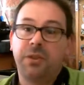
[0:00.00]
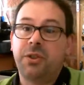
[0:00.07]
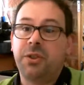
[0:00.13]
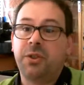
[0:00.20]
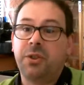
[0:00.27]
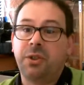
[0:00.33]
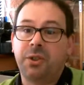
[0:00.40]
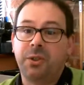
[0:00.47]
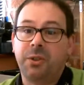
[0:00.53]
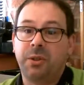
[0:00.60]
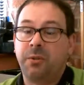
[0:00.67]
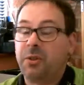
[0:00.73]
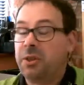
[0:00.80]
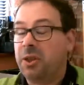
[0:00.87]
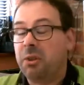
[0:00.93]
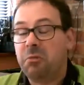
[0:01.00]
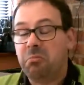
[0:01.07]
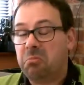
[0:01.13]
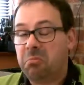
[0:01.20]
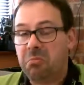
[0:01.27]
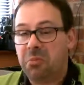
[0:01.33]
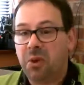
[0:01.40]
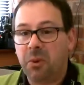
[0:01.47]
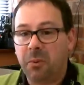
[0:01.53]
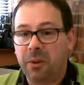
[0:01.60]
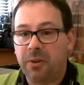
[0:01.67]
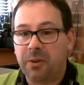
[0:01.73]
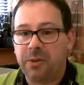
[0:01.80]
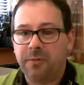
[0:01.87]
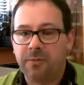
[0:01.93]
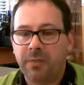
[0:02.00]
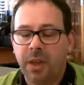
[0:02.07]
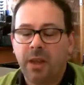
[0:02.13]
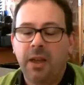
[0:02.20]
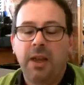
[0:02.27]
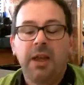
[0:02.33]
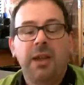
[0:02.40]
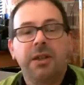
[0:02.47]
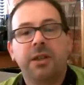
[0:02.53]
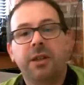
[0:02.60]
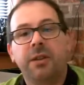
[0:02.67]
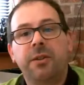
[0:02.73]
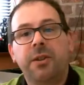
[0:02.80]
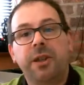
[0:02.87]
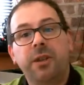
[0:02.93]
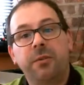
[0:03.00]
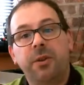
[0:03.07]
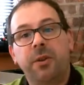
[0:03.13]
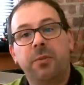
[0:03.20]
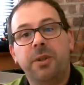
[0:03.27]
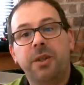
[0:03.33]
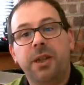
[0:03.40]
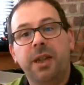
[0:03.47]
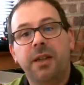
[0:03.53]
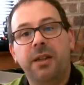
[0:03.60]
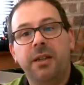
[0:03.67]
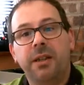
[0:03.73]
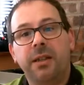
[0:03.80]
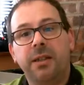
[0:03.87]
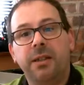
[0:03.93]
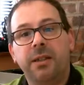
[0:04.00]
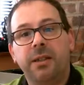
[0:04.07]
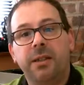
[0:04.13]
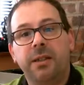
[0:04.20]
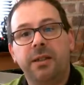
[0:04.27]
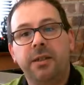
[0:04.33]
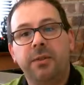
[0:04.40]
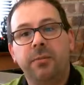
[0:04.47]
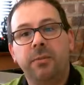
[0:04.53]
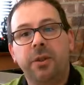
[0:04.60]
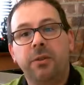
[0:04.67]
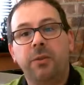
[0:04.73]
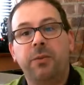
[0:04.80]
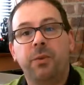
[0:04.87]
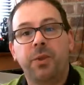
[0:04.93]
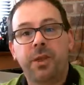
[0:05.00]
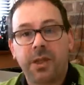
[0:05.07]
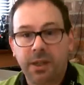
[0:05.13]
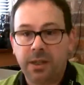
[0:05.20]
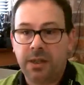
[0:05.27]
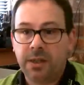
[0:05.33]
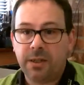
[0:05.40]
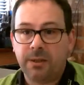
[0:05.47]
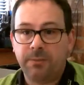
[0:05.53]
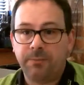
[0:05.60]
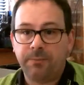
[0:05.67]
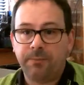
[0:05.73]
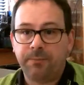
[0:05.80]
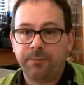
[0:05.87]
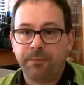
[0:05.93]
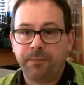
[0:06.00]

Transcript: If you do, you do. If you don't, no worries. So thank you very much again, and I look forward to seeing you next time.